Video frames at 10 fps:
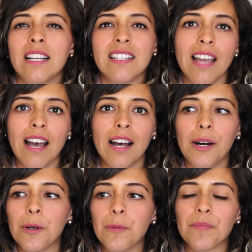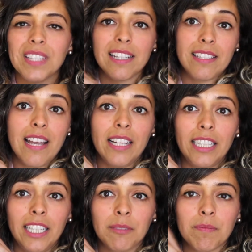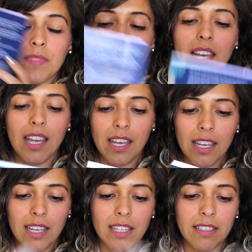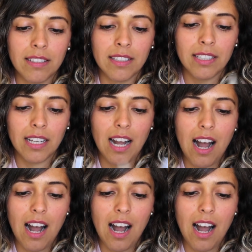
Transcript: Now, it's tiny, and